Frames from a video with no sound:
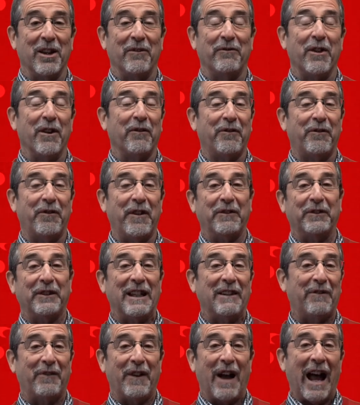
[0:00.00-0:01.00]
if you're
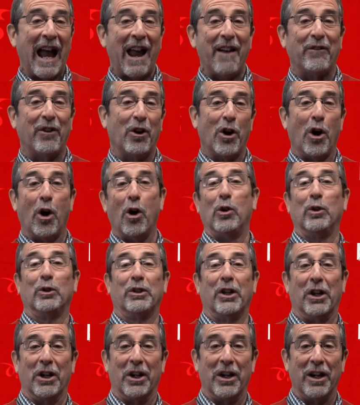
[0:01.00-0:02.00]
55 or
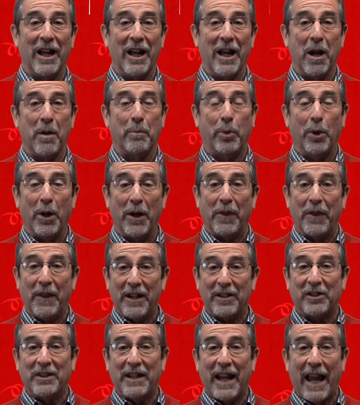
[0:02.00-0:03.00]
older, put
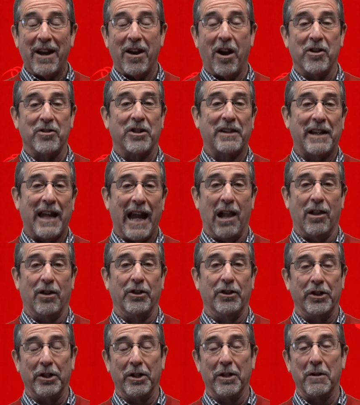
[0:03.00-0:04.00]
this date on your
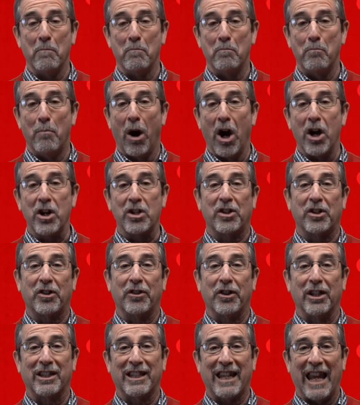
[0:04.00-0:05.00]
calendar, March
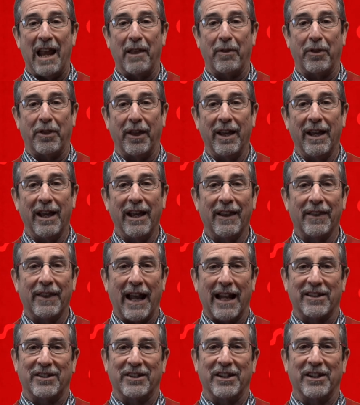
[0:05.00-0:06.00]
the 10th.
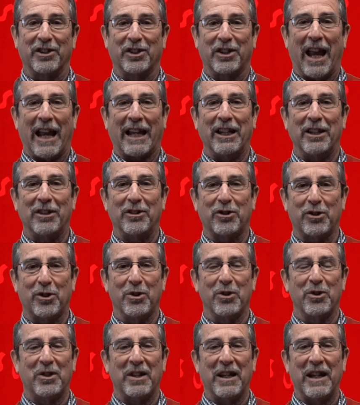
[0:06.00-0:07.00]
That's the second
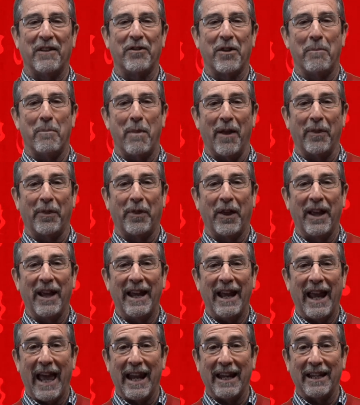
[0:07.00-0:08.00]
Tuesday of the month,
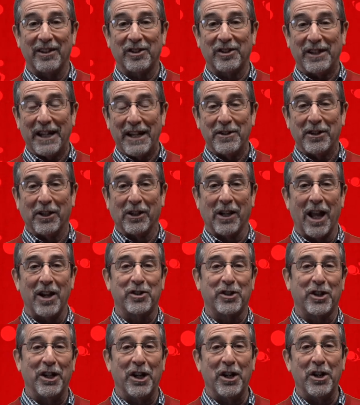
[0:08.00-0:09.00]
and it's Senior
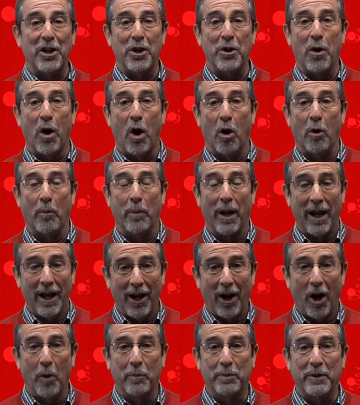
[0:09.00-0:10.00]
Luncheon at New Hope.
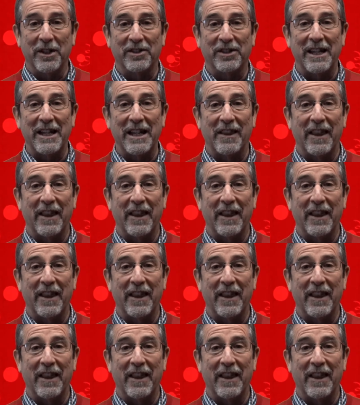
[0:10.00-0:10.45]
Hope to see you